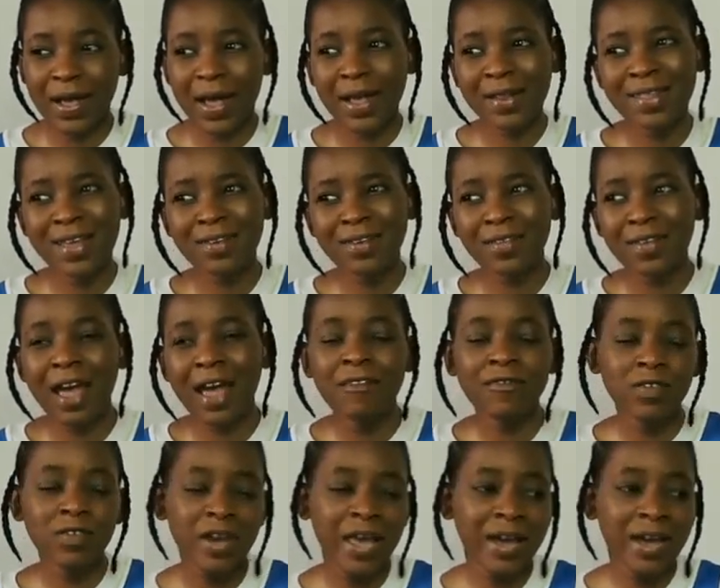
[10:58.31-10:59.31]
at the end
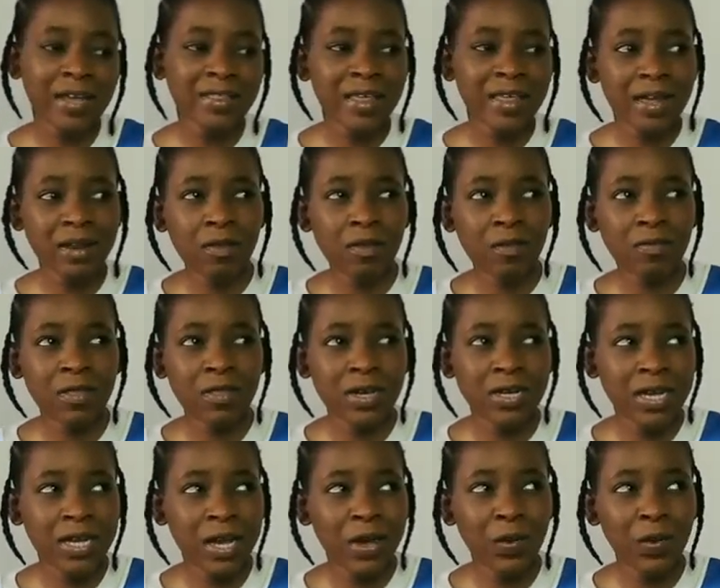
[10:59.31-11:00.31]
i feel like at the end of the
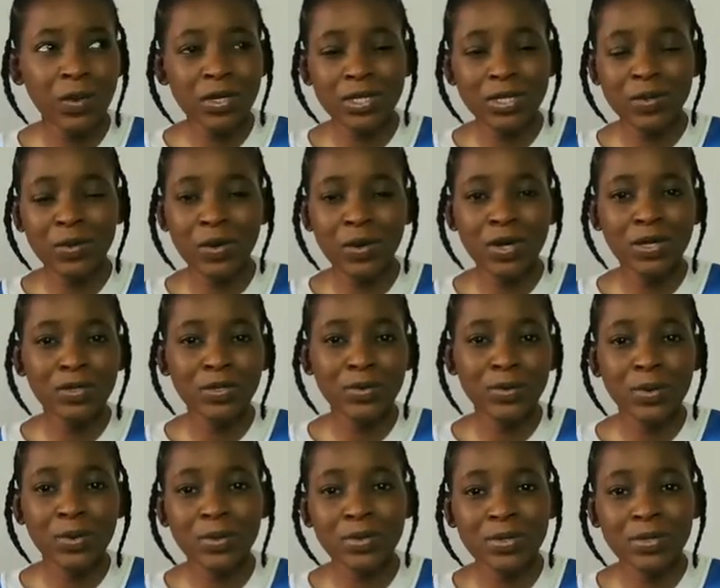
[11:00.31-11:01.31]
day only god
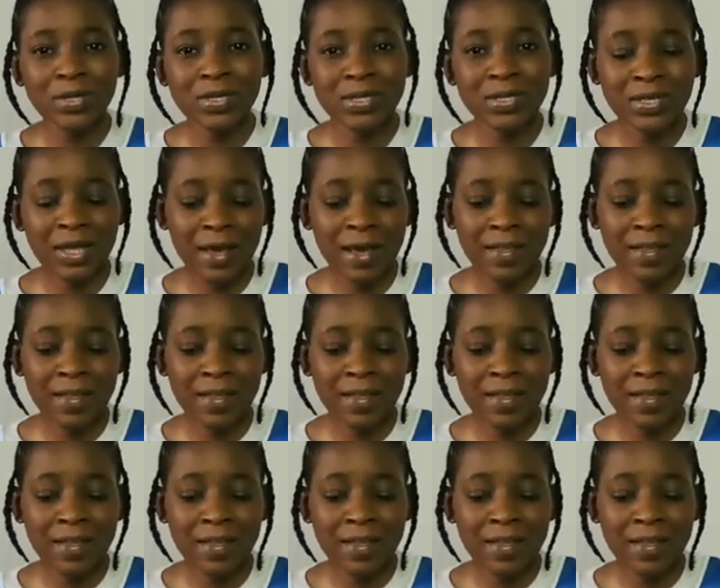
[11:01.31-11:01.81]
knows